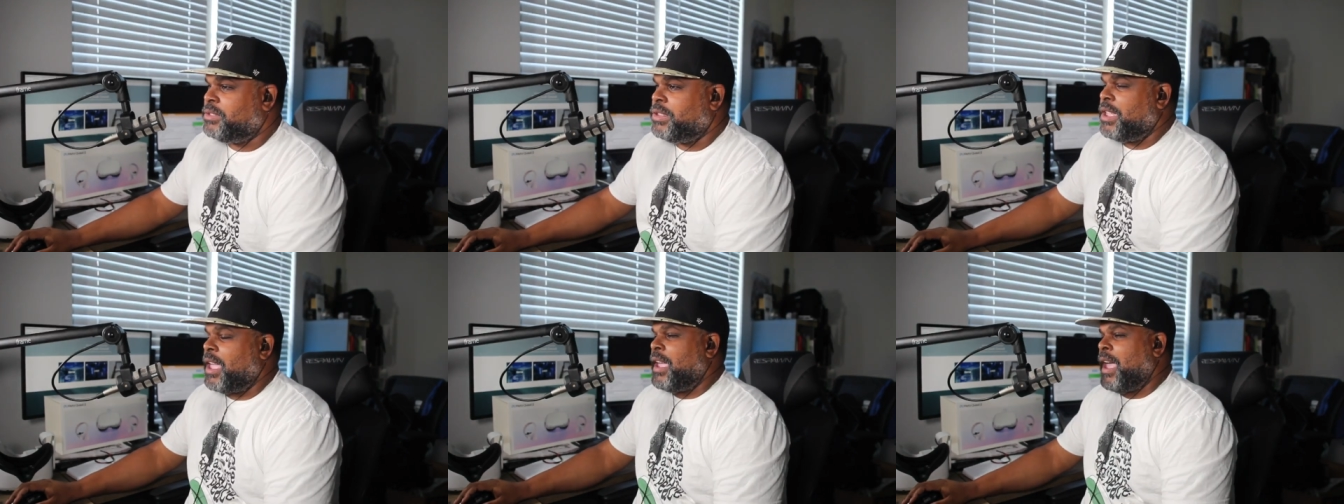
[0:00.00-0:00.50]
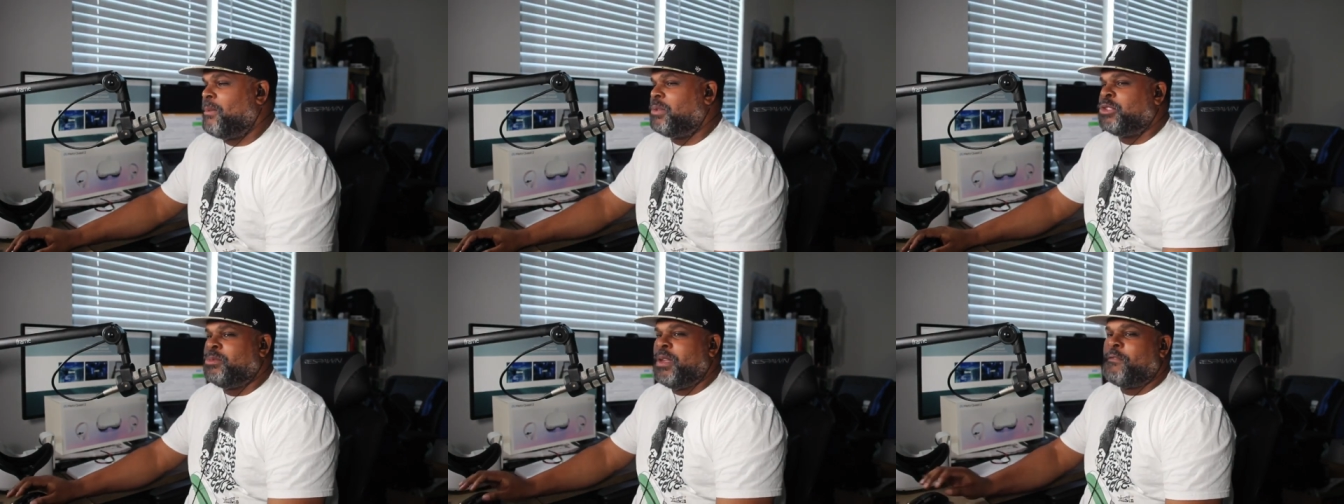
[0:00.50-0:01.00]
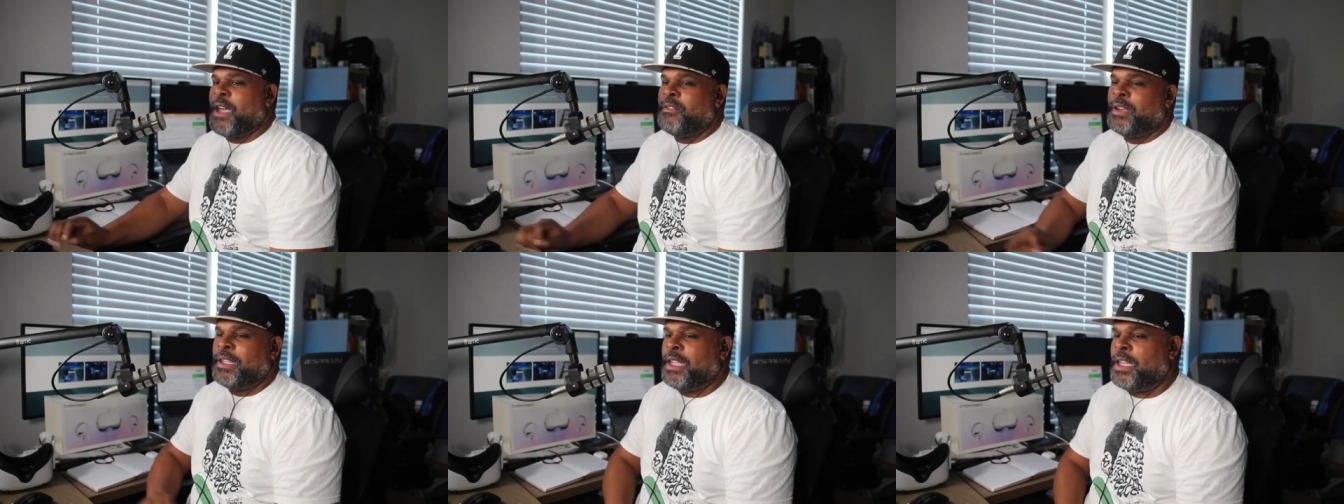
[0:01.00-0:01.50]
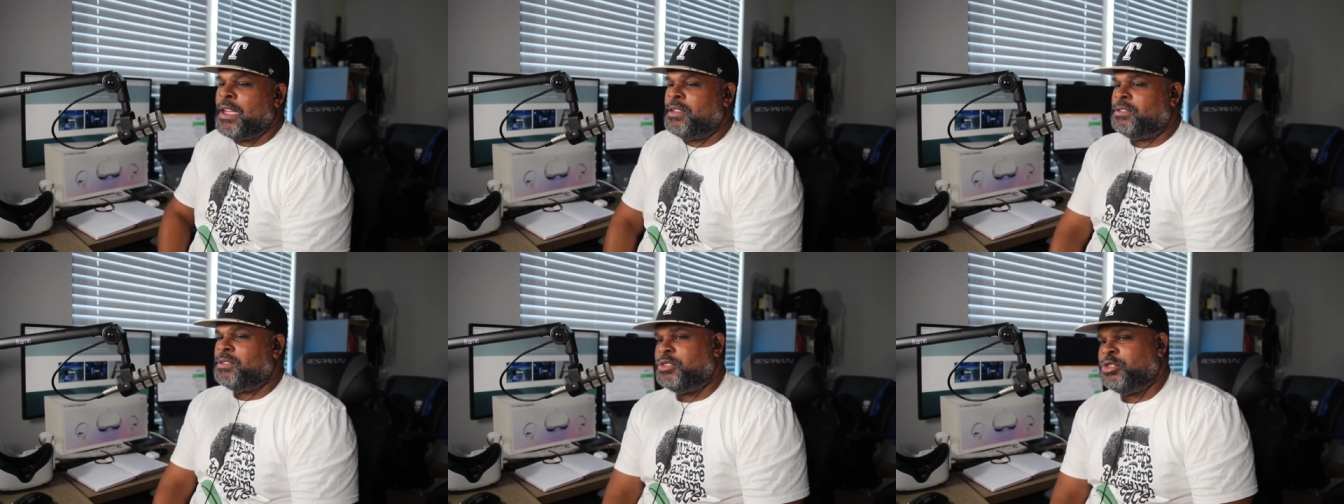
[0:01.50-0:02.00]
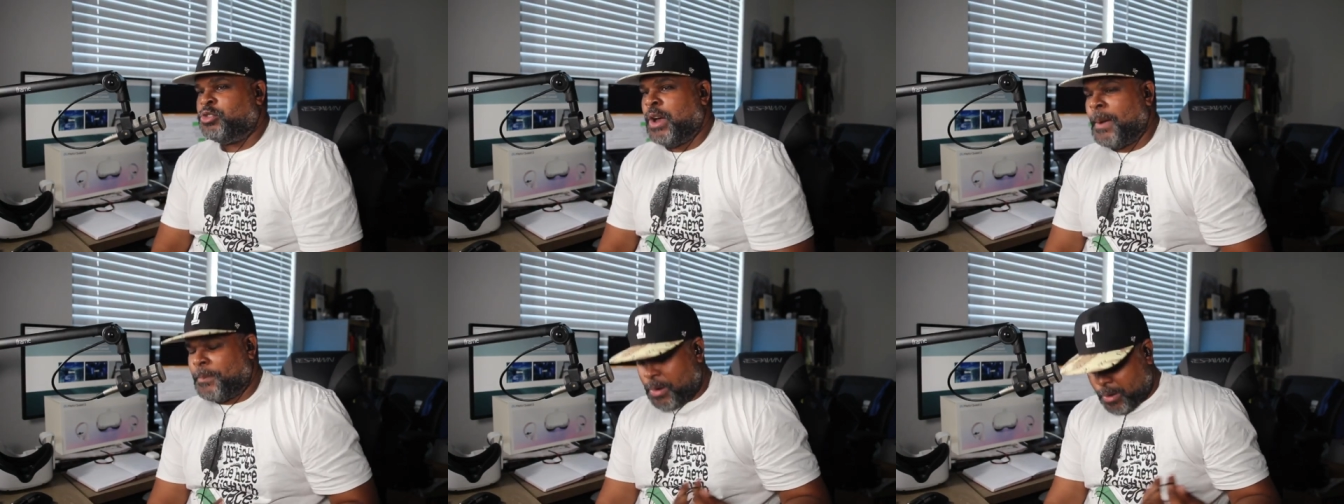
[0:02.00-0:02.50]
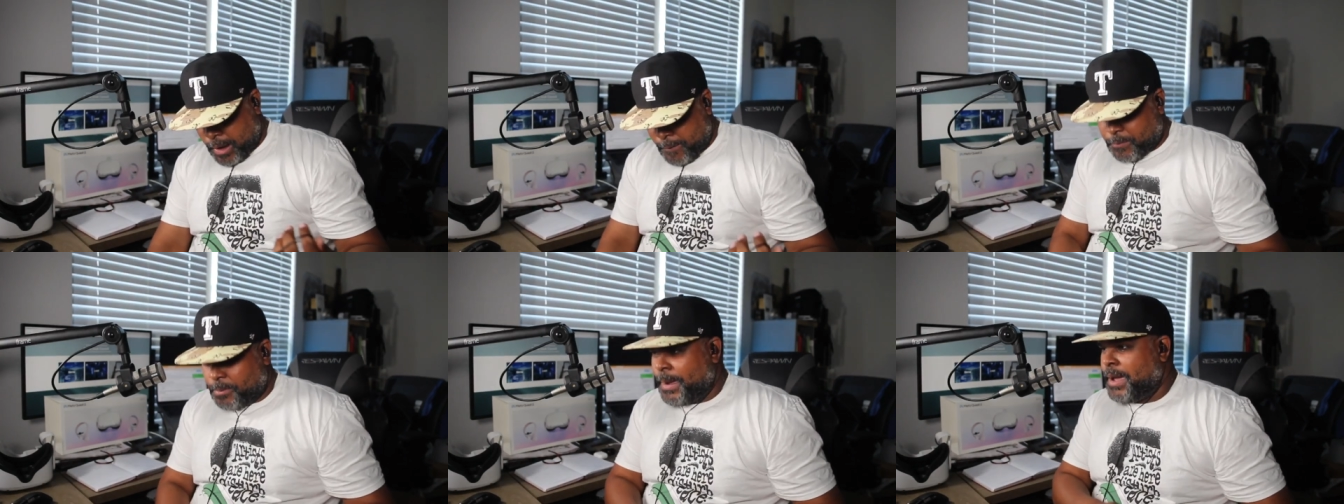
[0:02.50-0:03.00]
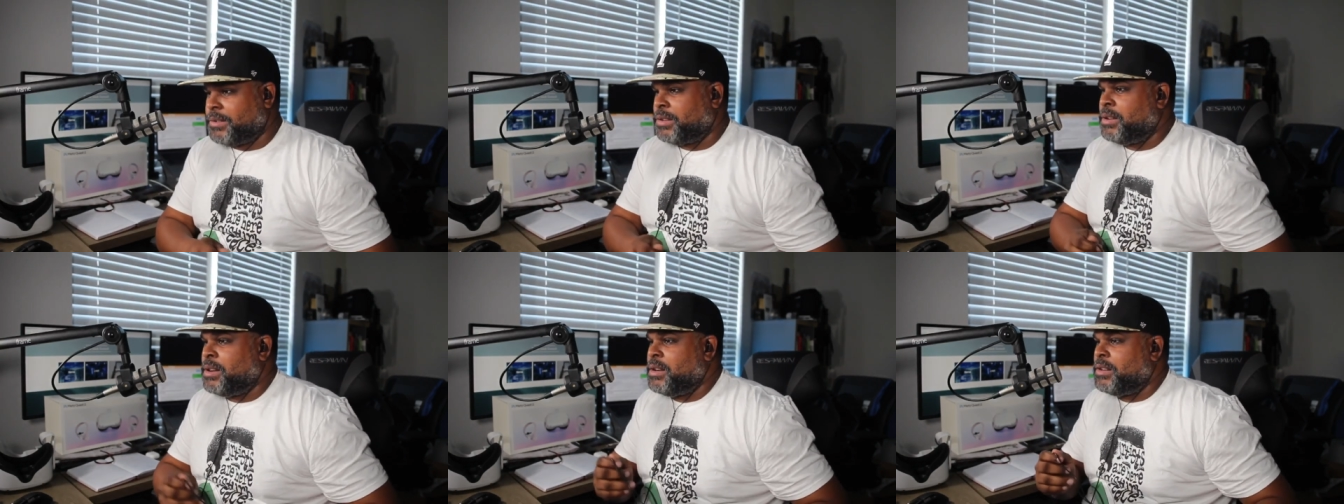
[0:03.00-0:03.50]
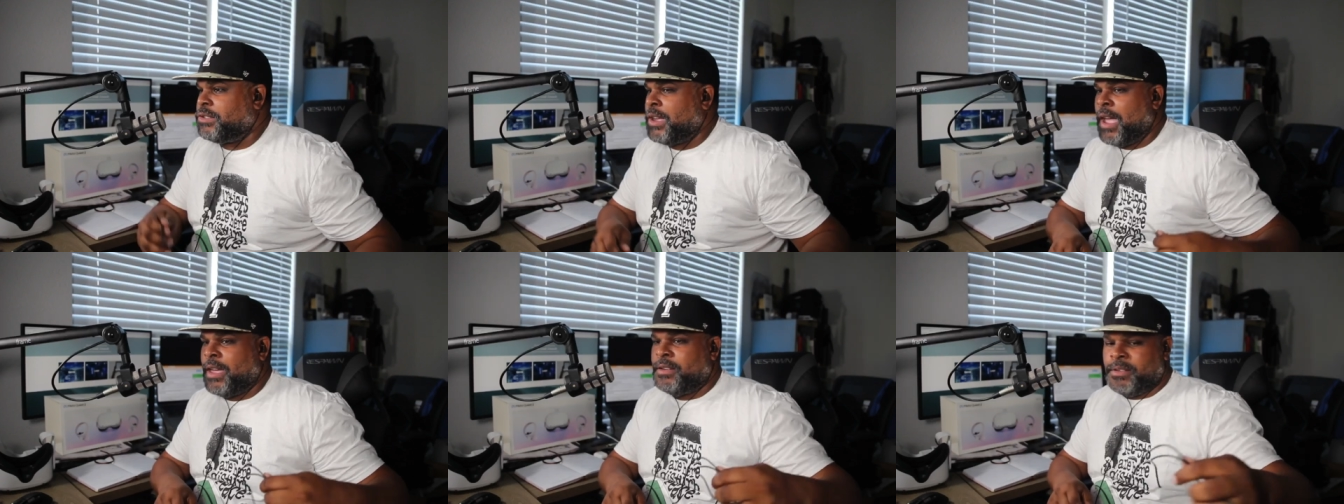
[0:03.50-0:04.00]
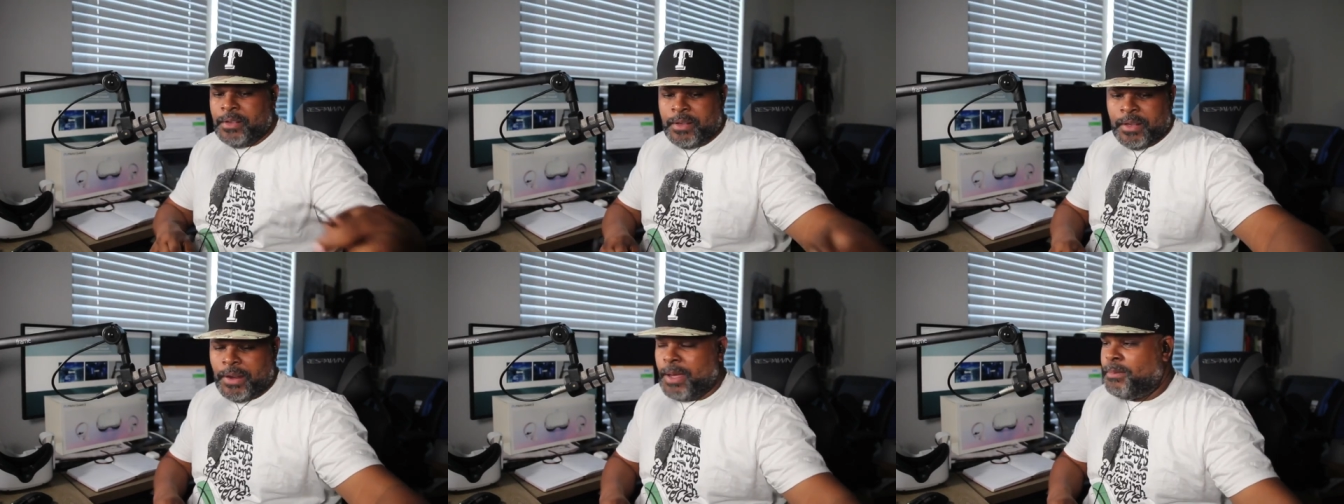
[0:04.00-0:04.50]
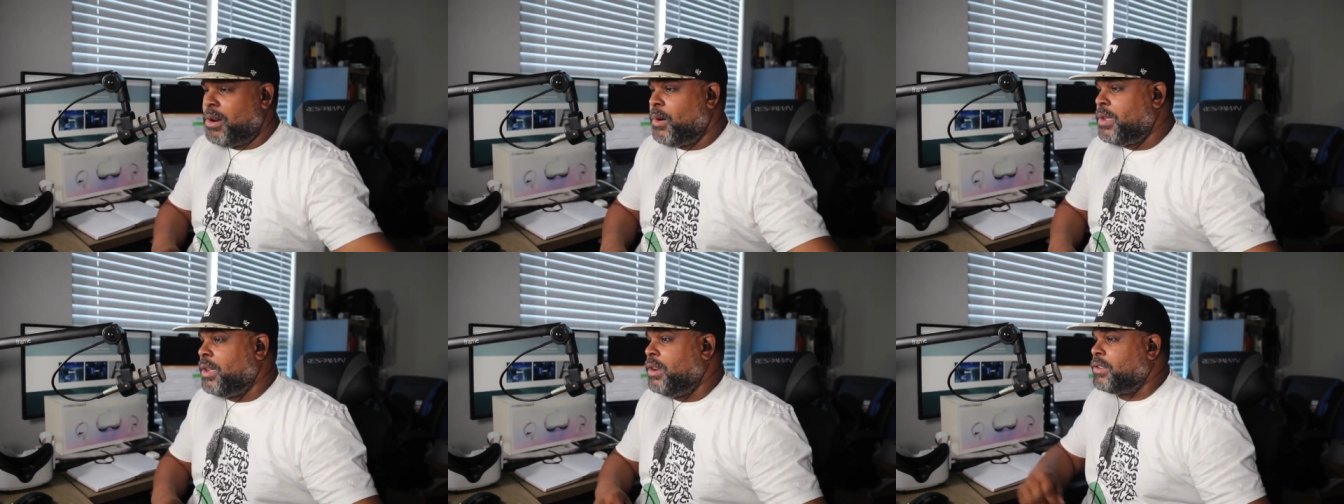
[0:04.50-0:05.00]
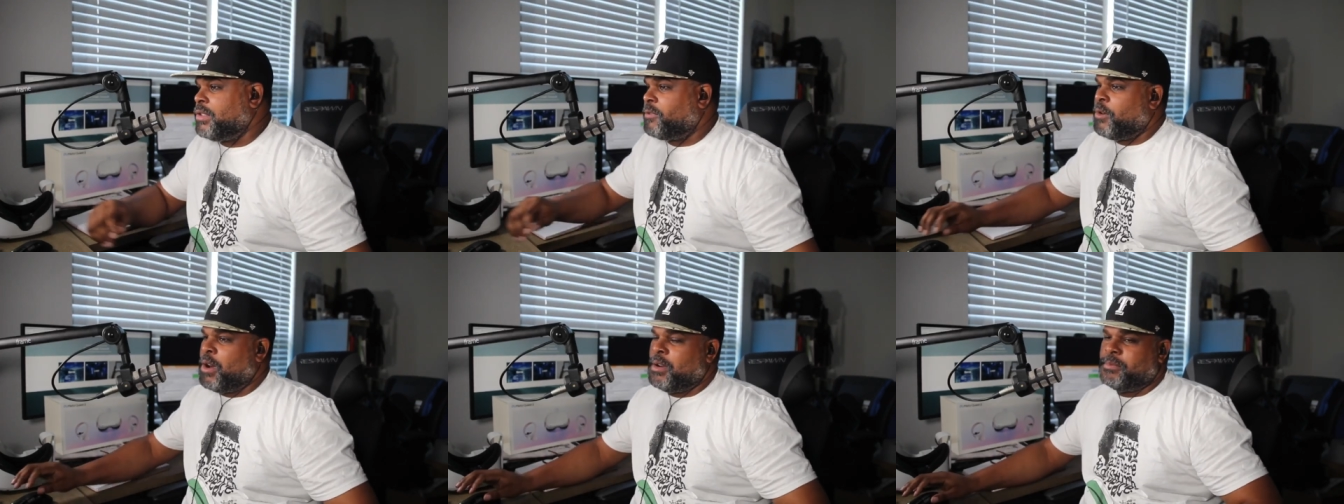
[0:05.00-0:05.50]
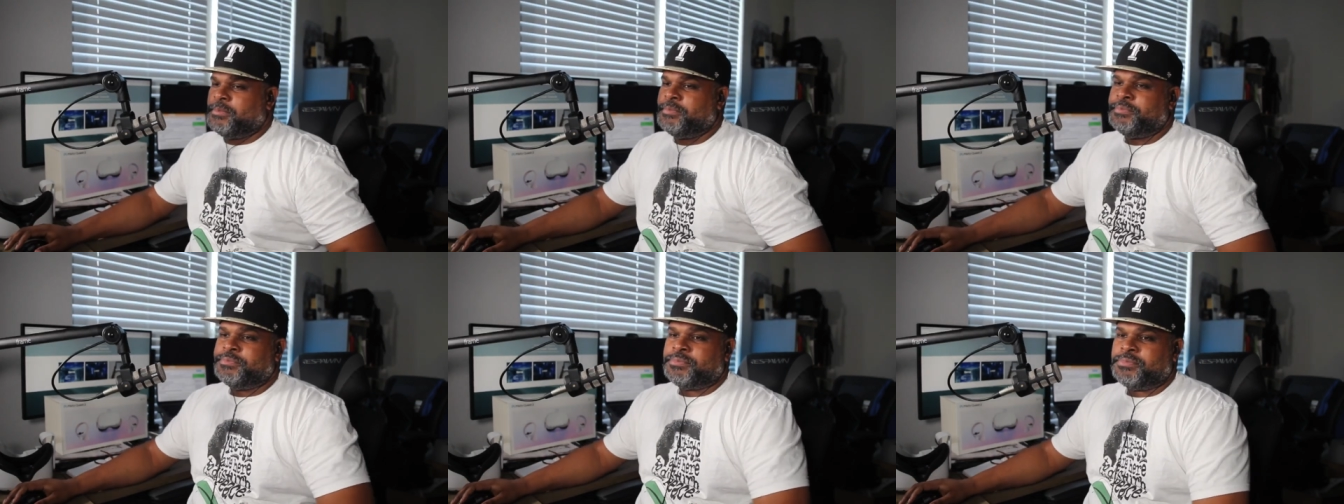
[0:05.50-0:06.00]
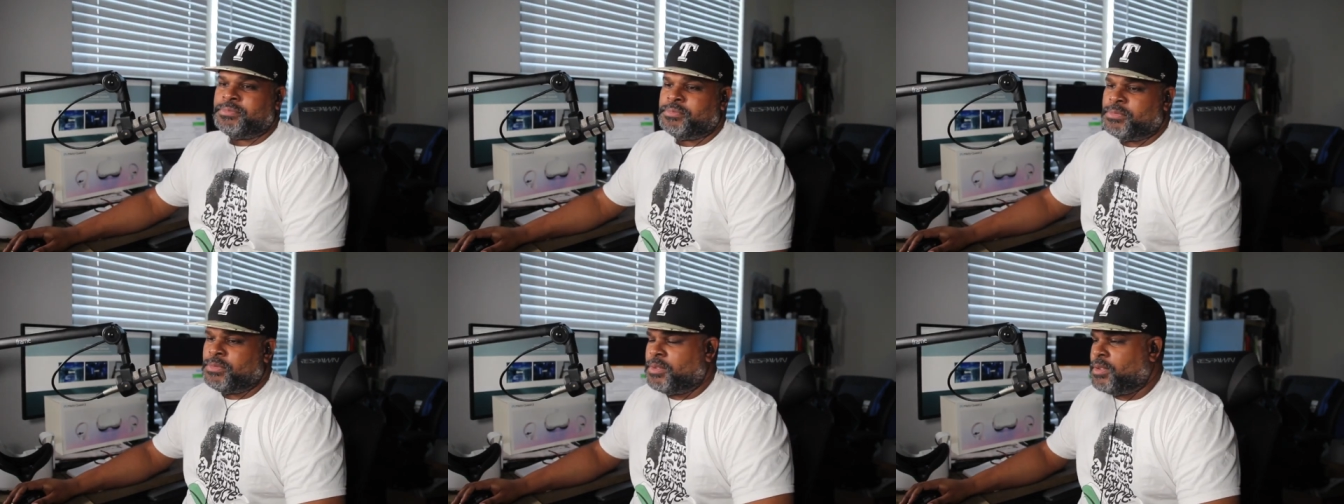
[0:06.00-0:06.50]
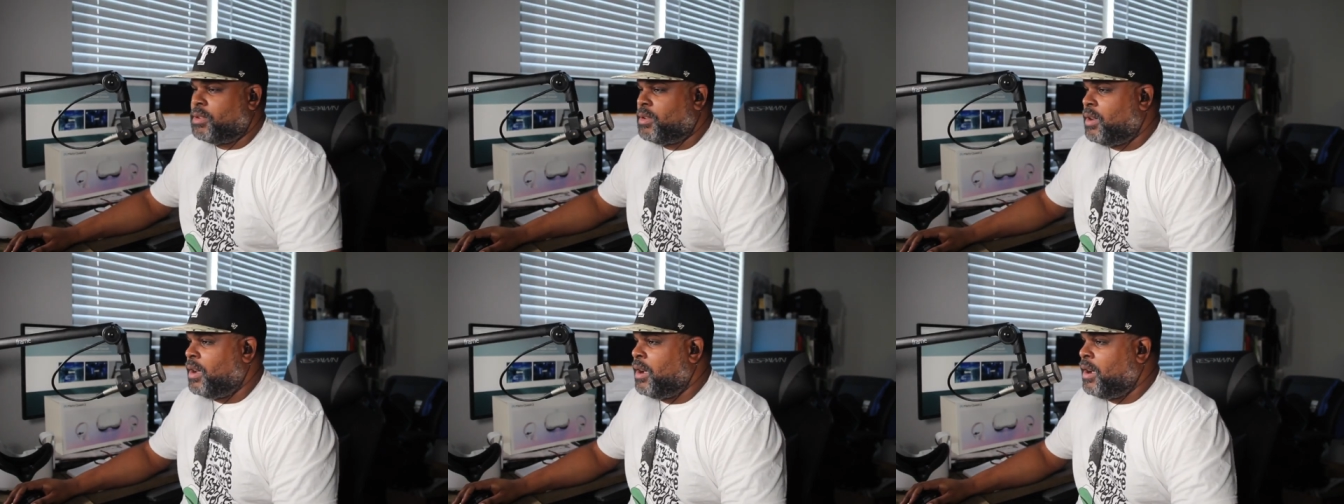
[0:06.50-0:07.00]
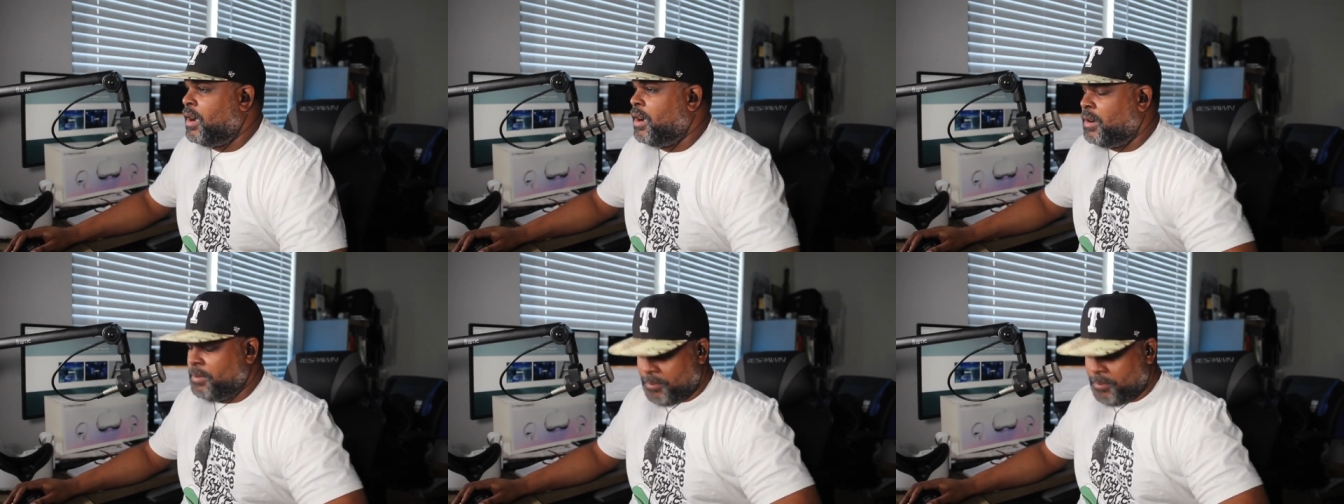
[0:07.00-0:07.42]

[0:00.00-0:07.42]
DK Hammonds, do me a favor again. Drop your information in the chat. Let me know where you're listening from. Um,